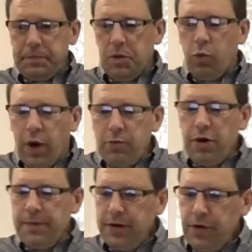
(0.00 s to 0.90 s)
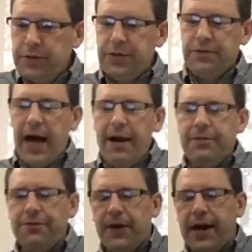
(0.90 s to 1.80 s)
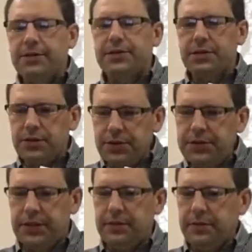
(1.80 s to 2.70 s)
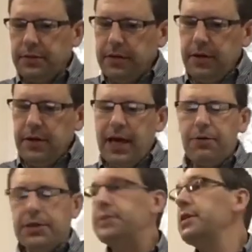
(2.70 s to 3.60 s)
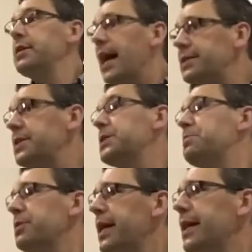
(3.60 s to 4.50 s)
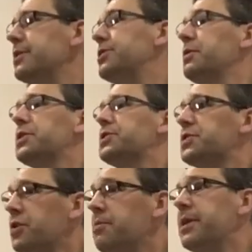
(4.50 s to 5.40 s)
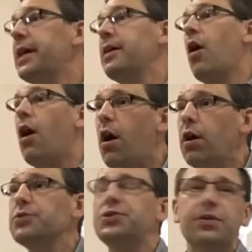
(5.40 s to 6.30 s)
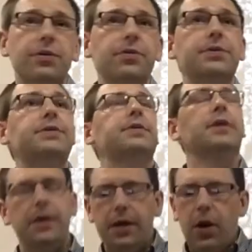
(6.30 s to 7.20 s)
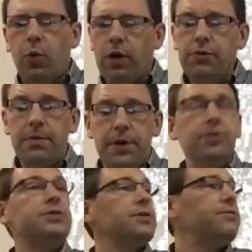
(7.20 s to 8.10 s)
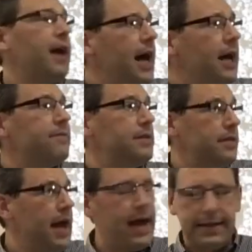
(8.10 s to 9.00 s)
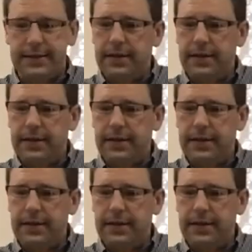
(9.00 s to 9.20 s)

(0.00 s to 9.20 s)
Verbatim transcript: One woman who survived the final solution, that was the Nazis' plan to exterminate all Jews, one woman who survived that